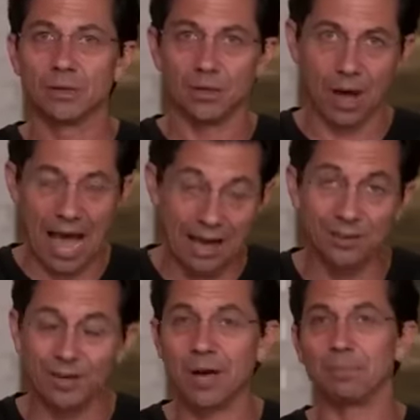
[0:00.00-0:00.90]
you know, out
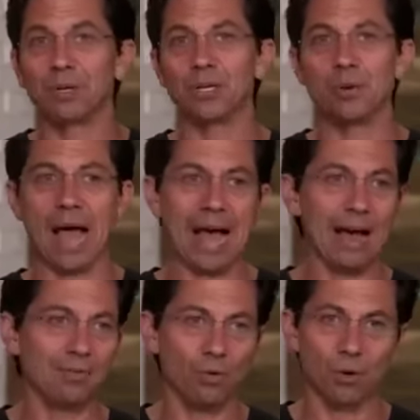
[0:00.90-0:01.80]
of the company you
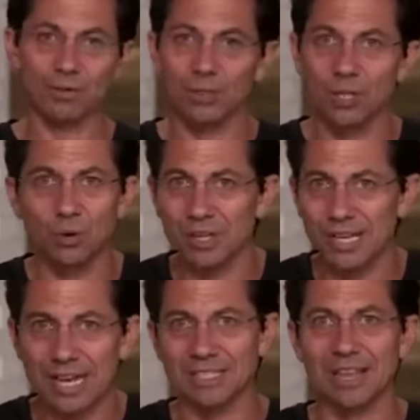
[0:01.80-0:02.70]
have, or even go to
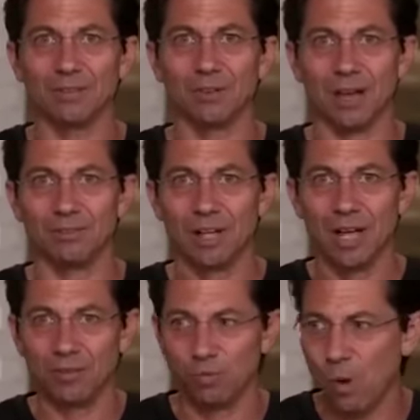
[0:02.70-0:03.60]
the next level of,
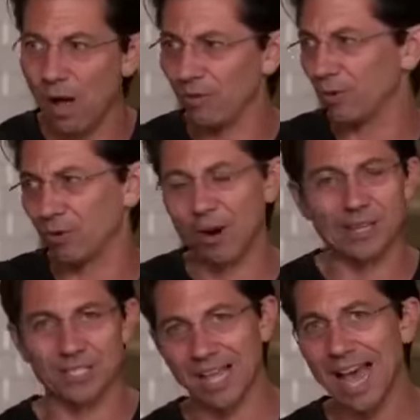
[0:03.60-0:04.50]
of wealth or
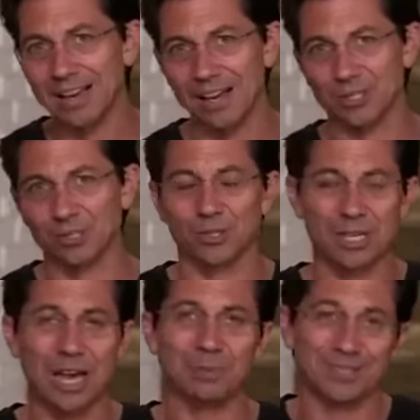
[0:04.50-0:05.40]
create a side hustle or
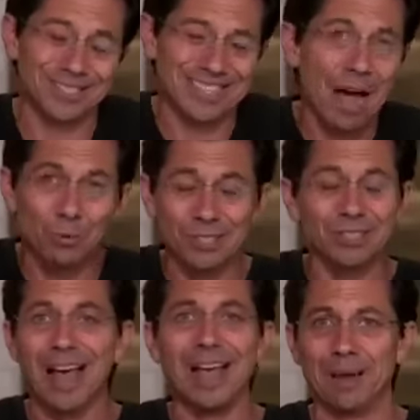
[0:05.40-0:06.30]
side business, now is
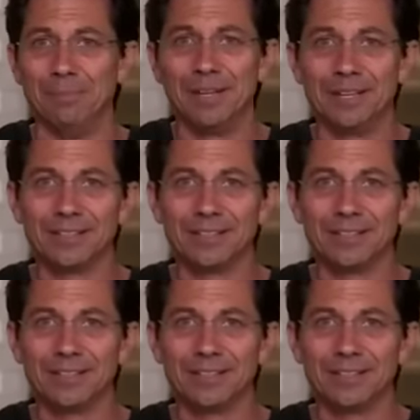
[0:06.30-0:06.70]
the time.